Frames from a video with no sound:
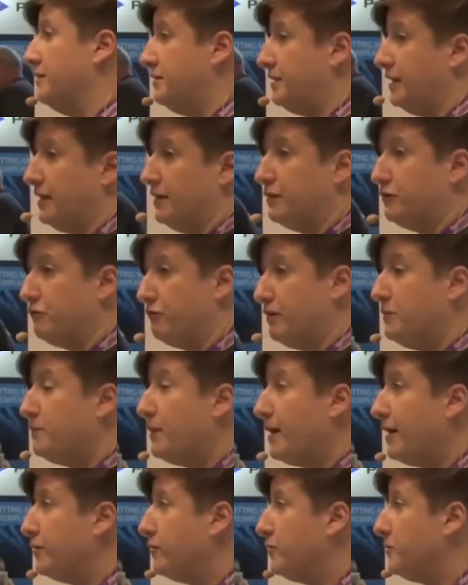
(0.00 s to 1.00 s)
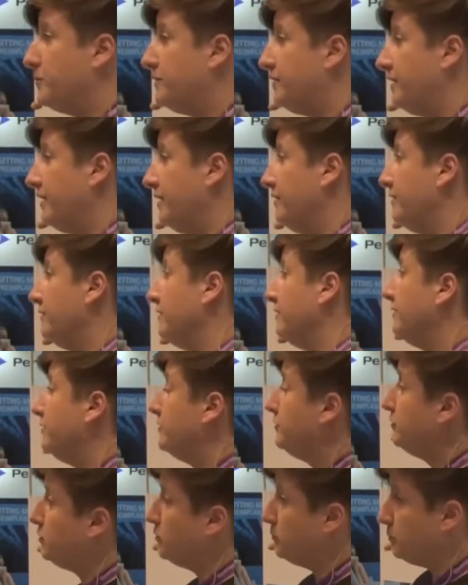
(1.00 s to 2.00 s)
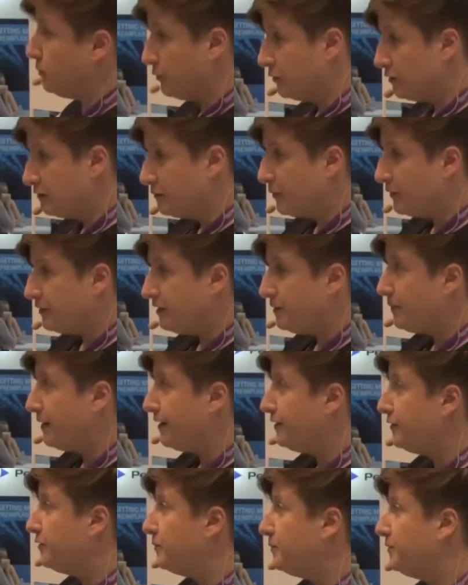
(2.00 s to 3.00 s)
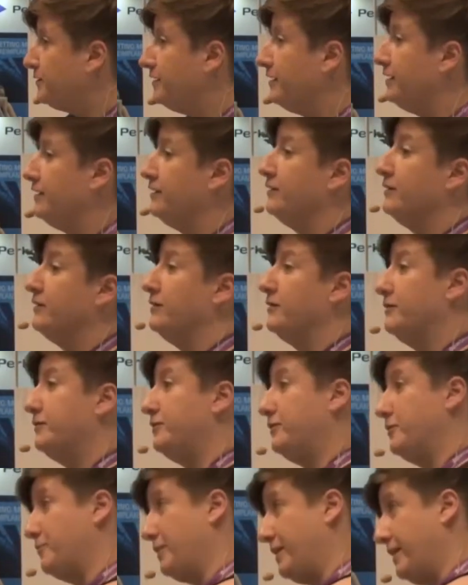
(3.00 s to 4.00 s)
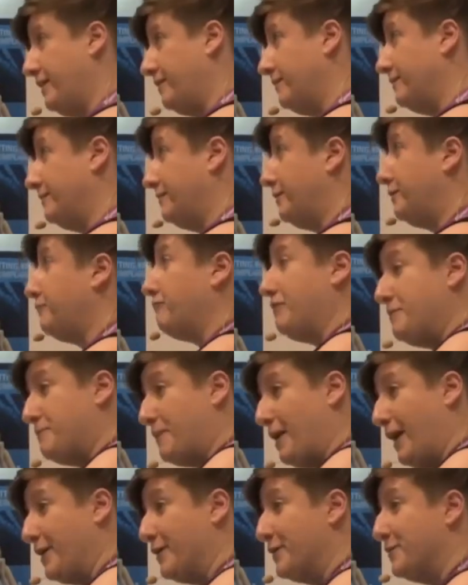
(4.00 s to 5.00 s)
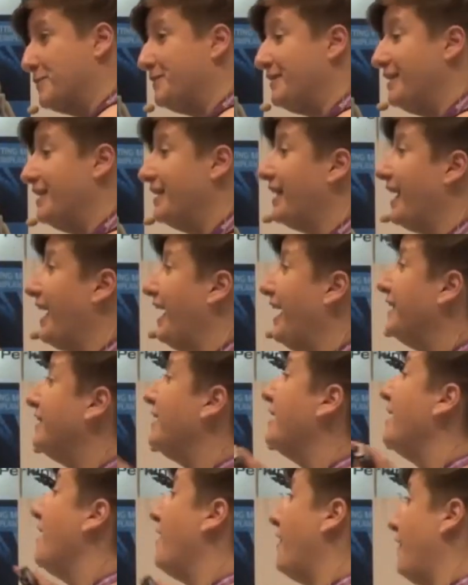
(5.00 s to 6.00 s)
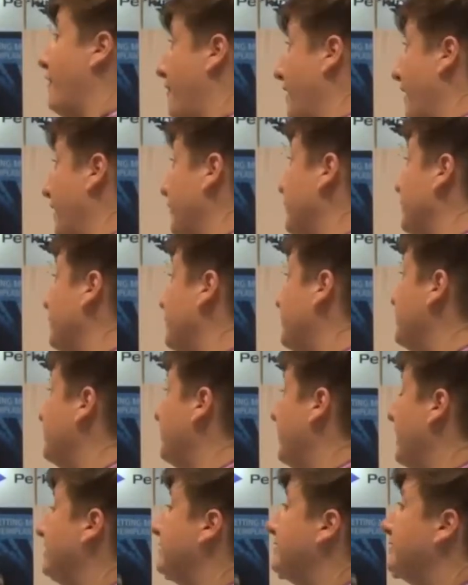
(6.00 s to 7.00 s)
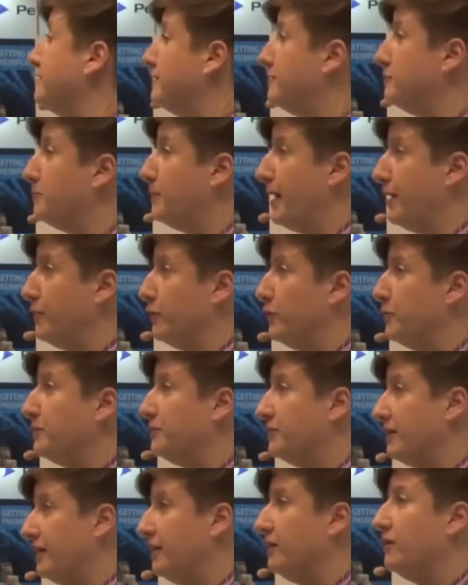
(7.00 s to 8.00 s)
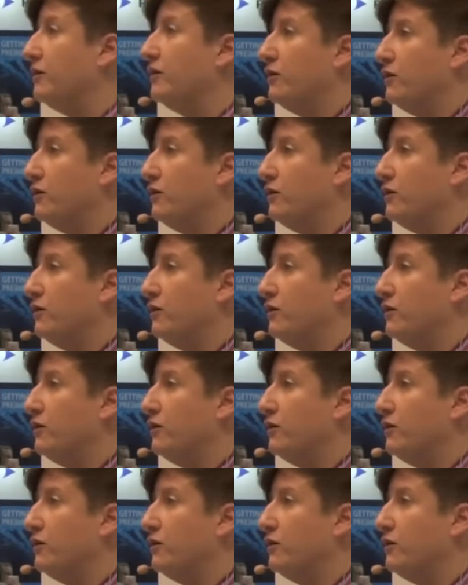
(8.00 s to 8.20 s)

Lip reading: day 3 biopsy to polar body biopsy to day 3 biopsy again, then on to blastocyst biopsy.